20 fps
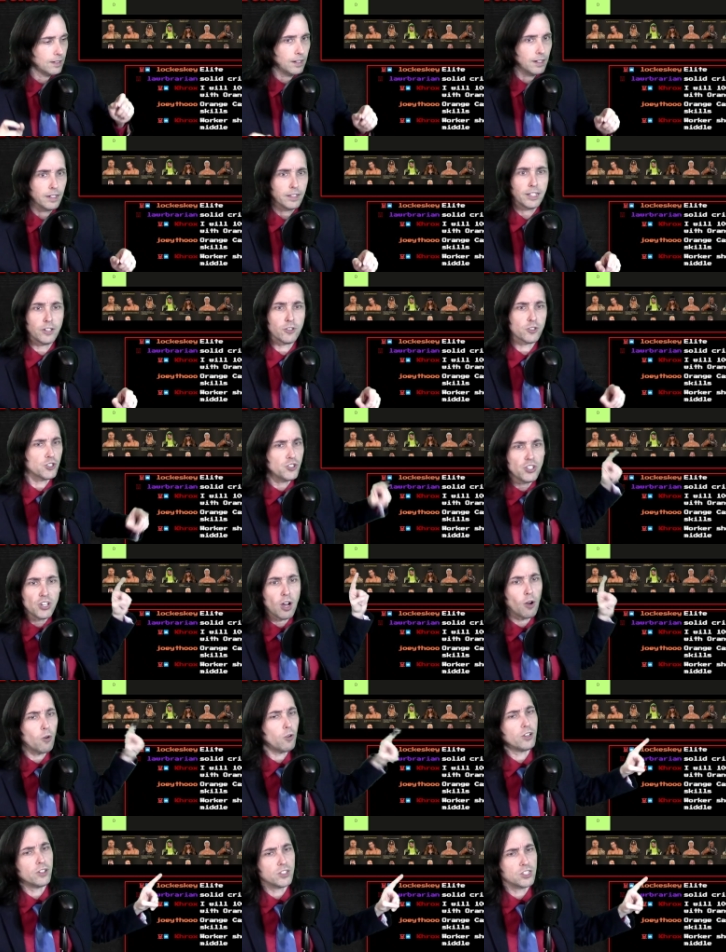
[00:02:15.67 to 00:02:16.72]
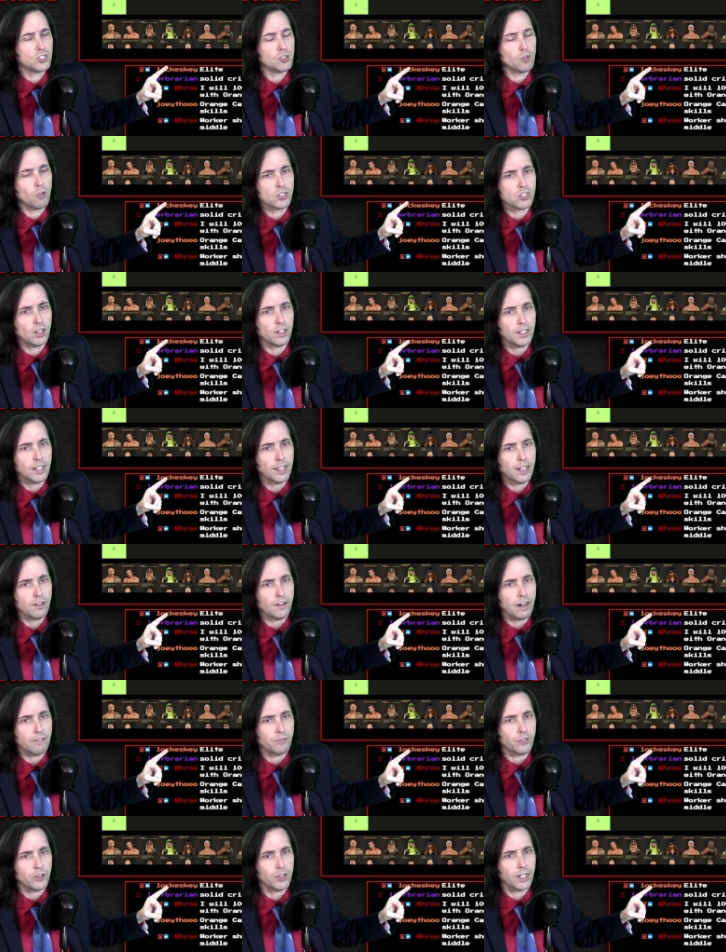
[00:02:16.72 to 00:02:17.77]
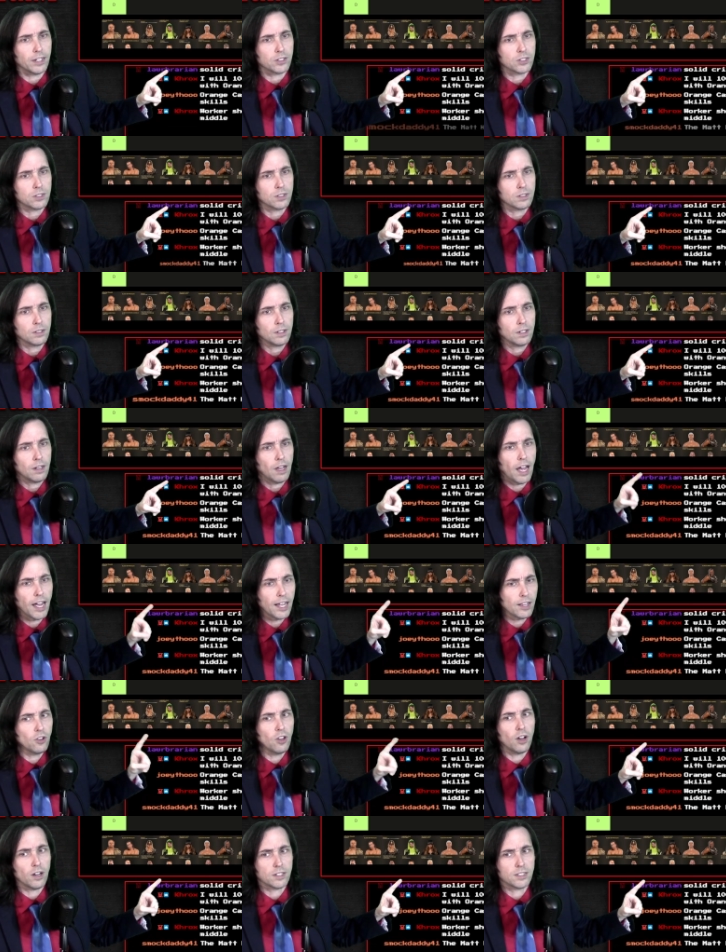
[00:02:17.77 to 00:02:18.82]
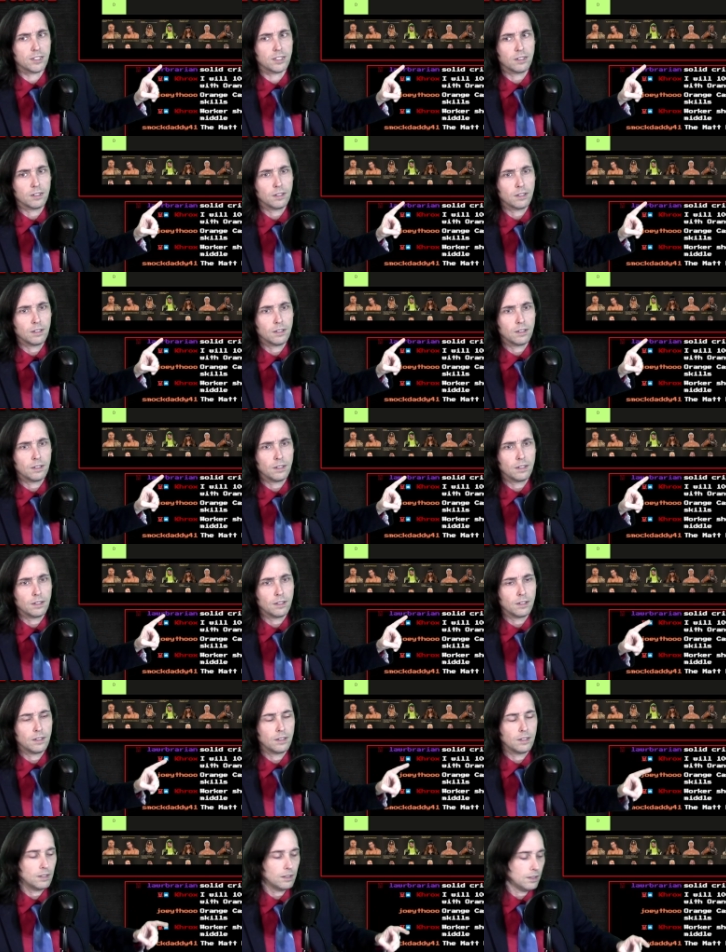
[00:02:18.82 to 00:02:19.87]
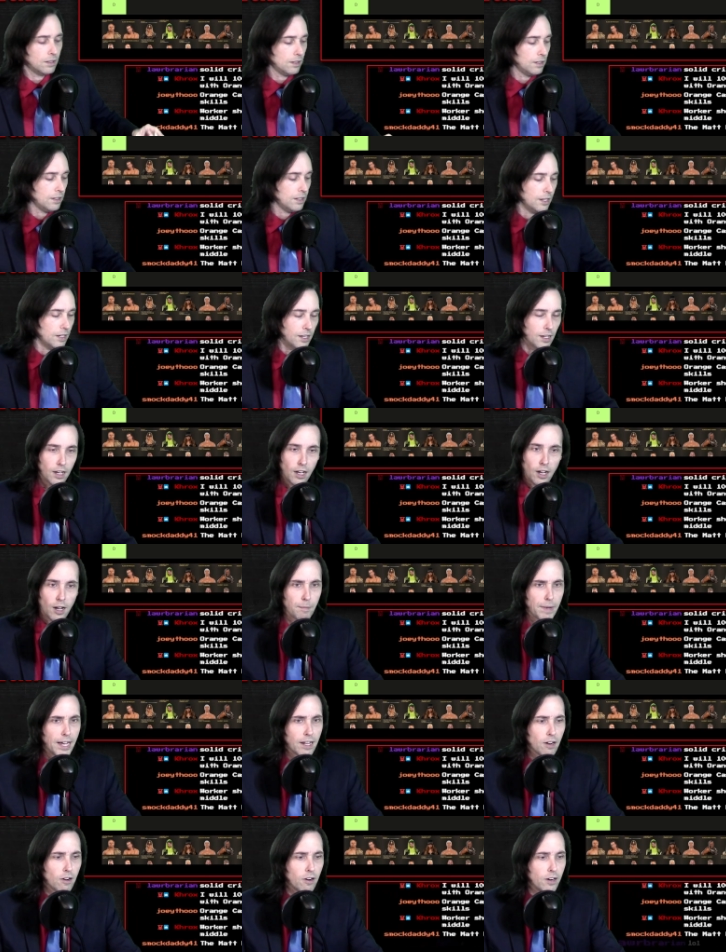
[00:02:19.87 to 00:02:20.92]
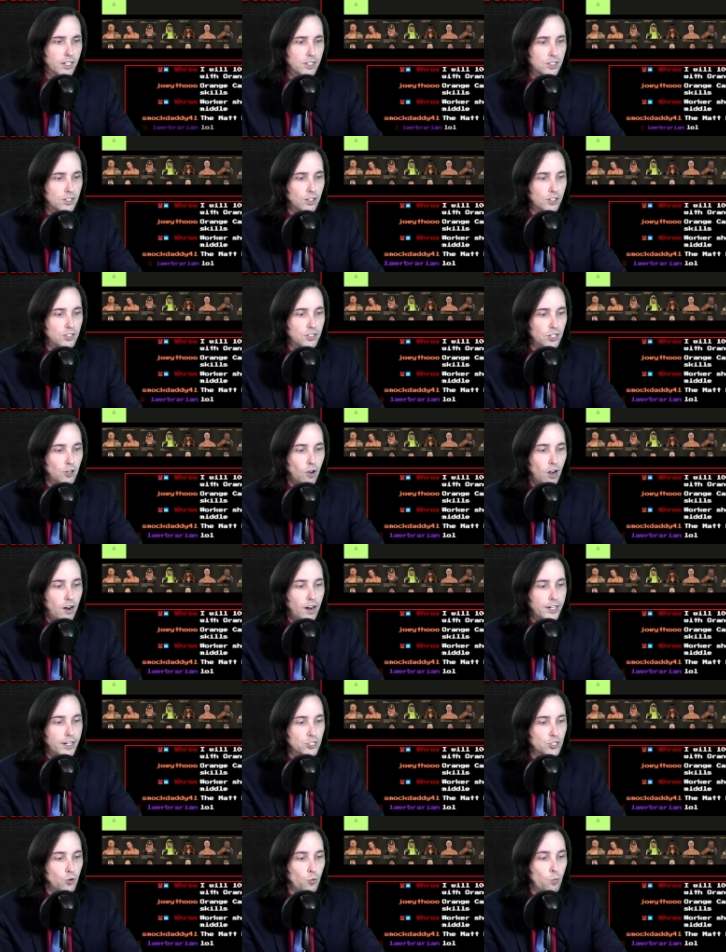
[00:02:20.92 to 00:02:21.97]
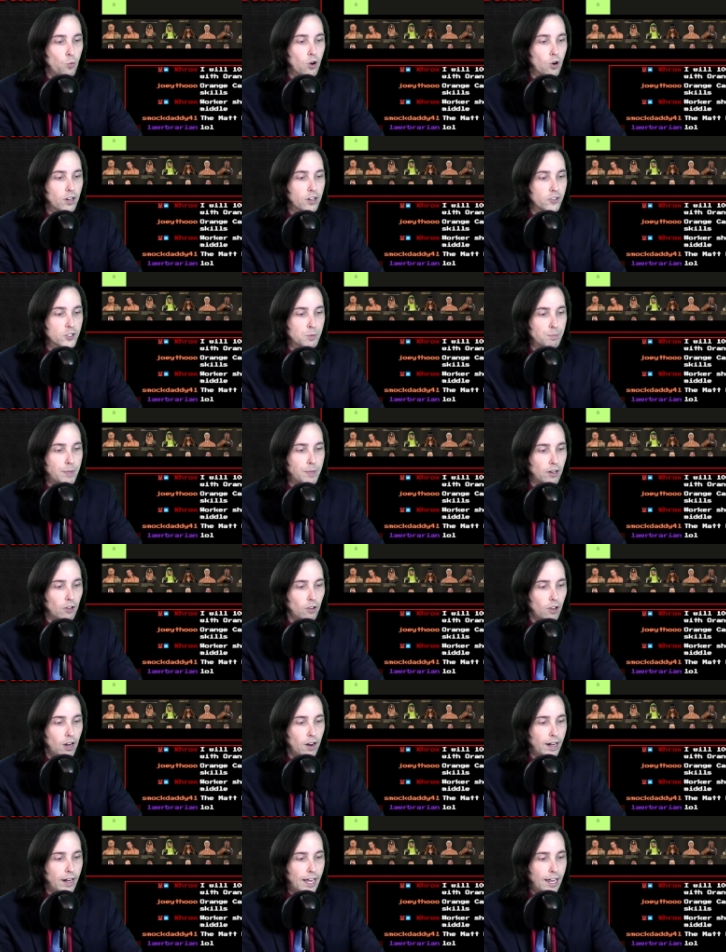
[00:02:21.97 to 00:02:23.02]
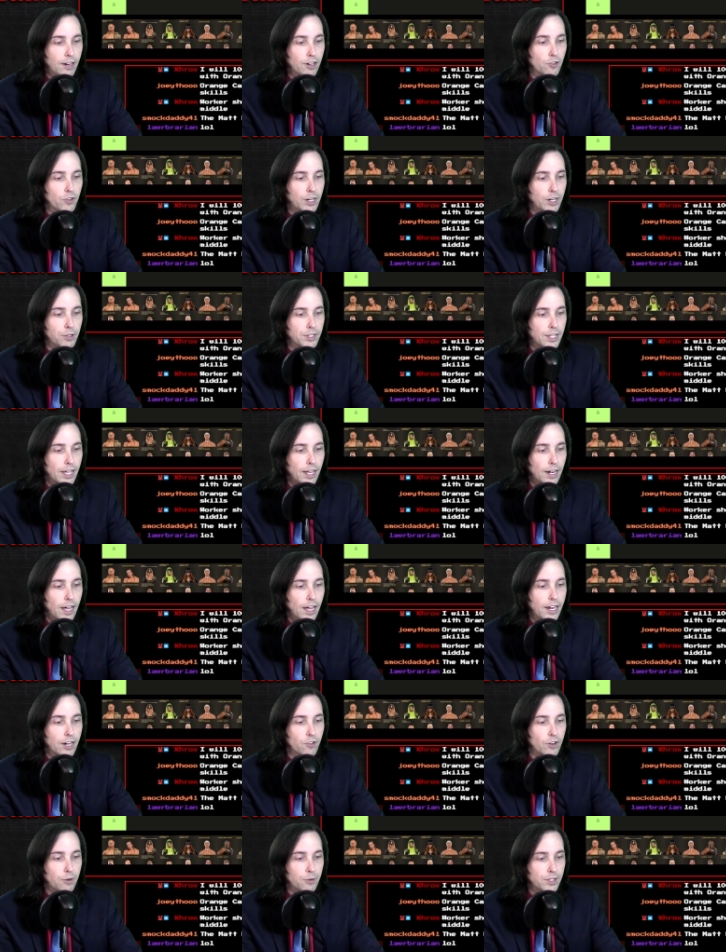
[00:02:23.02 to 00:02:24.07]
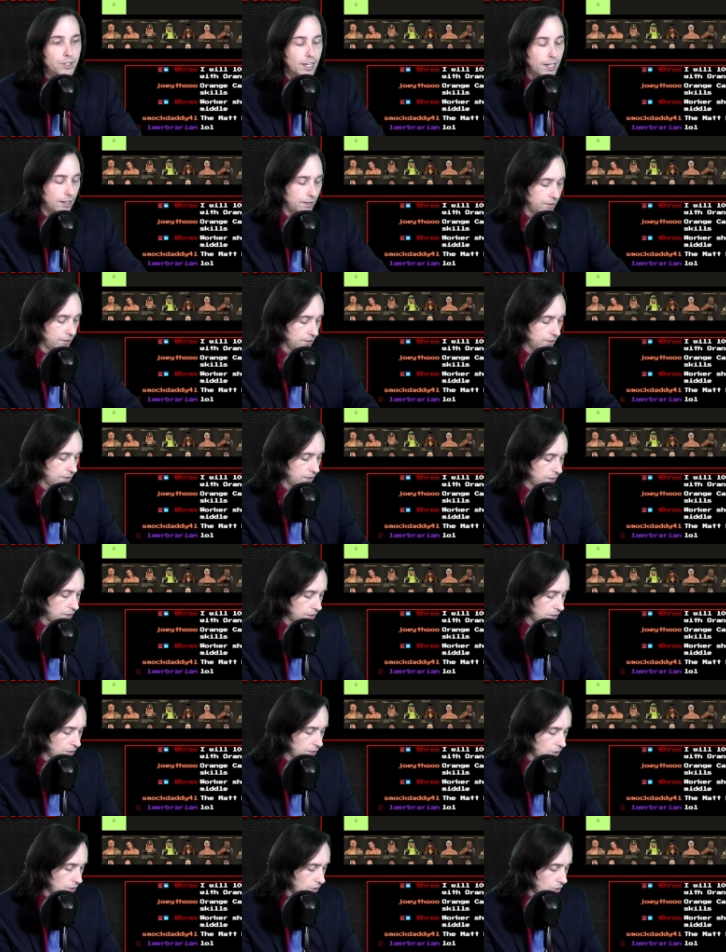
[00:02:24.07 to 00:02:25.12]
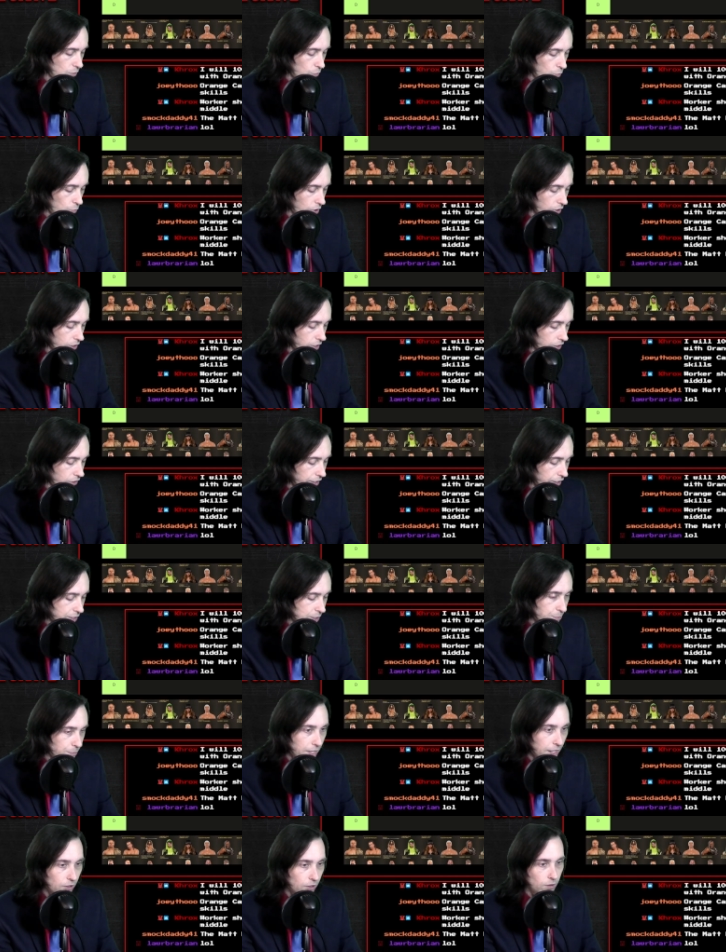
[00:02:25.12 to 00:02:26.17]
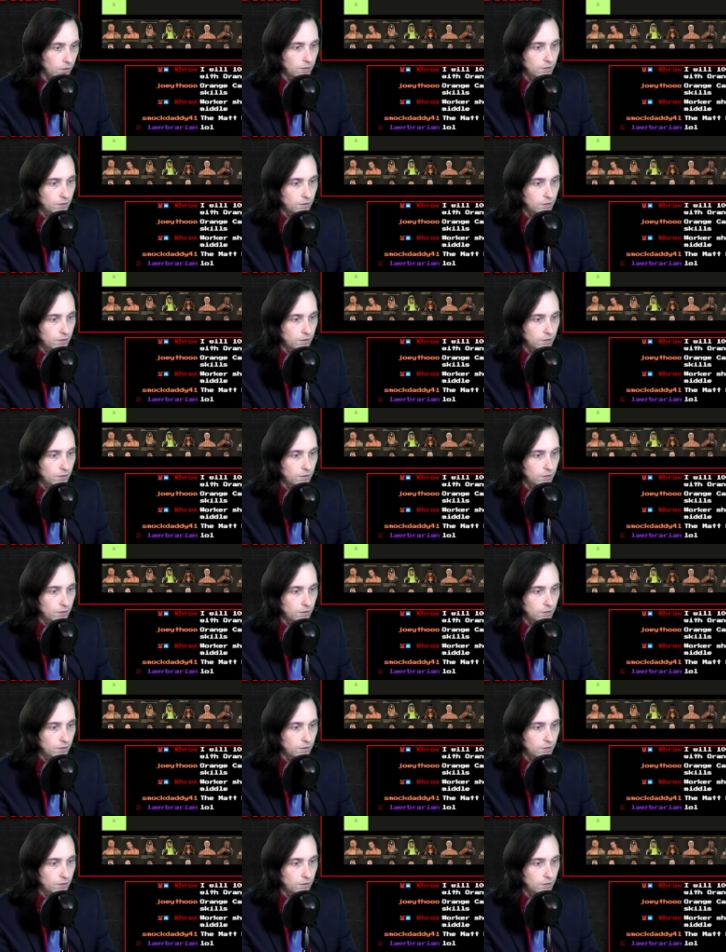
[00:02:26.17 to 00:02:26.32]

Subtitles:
There's no good source on the internet for this. I looked. Oh, Matt Hardy's good too. All right, so worker's middle. All right, I agree with that. Worker is middle.